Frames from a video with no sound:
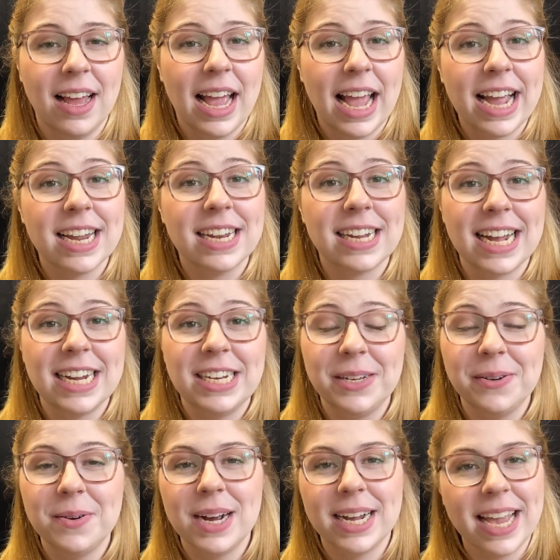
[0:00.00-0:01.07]
And I
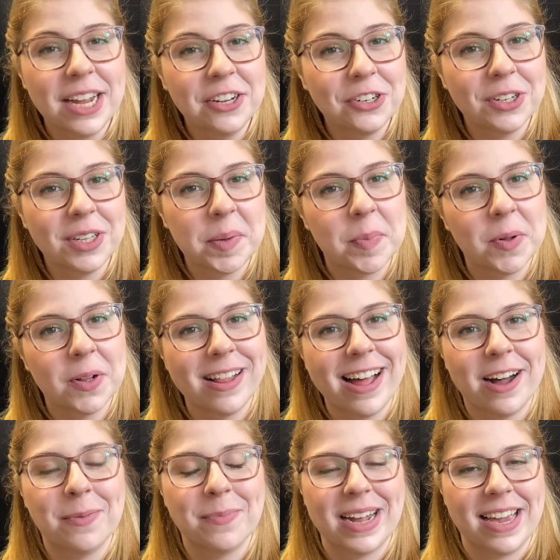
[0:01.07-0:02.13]
do occasionally pull
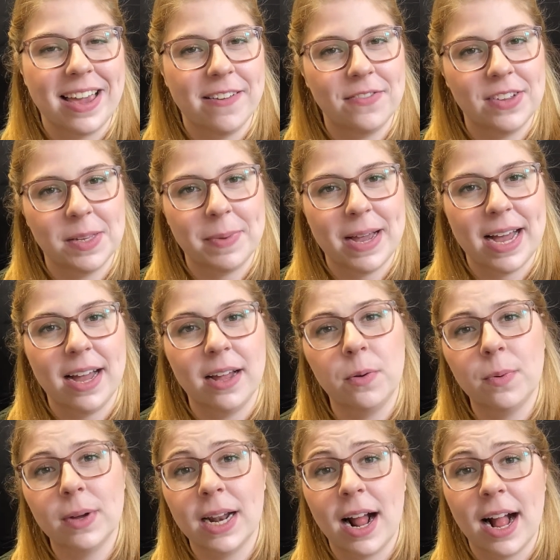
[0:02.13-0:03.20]
out my canvas pad
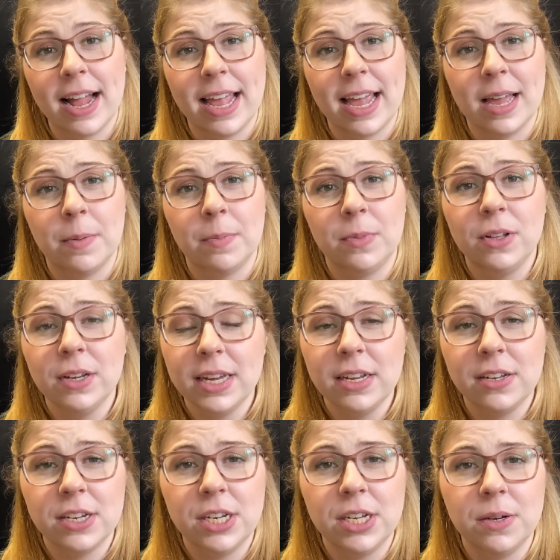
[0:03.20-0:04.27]
when I am looking
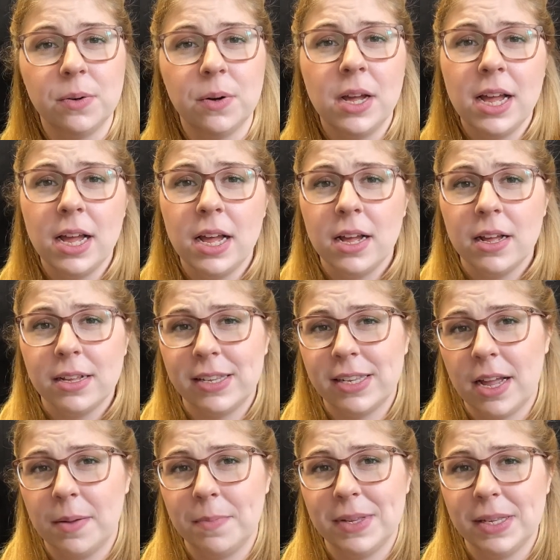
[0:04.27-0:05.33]
to do some